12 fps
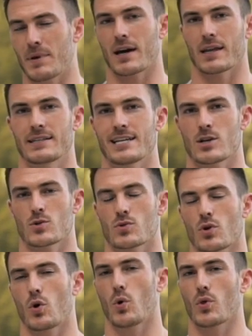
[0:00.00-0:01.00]
not going to take you through
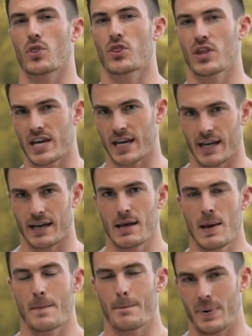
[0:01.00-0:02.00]
the whole thing,
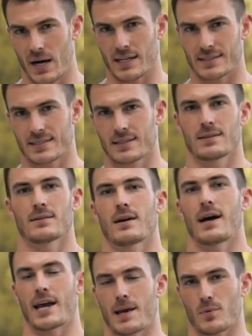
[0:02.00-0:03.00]
but
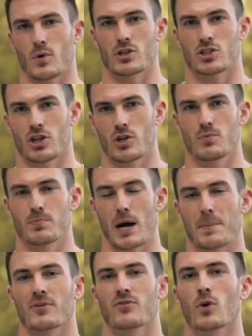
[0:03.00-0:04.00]
I am going to show you
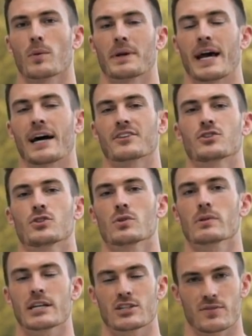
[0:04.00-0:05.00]
proper form on how to
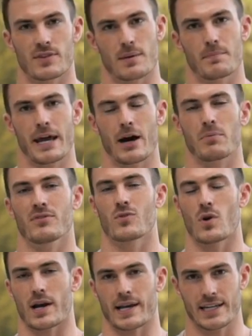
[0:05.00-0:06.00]
do each of them. Now,
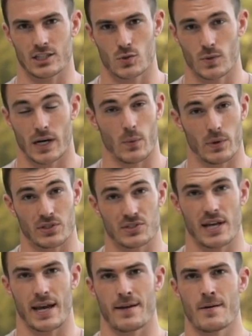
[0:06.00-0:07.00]
before I get into it, I will
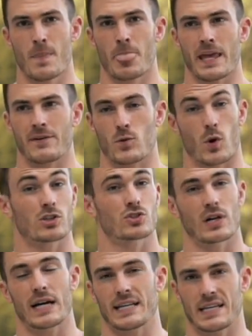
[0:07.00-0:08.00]
say, if you are
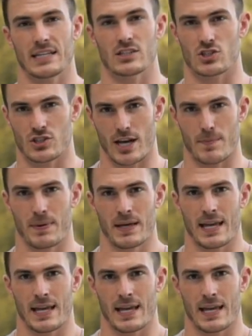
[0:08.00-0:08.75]
trying to get in shape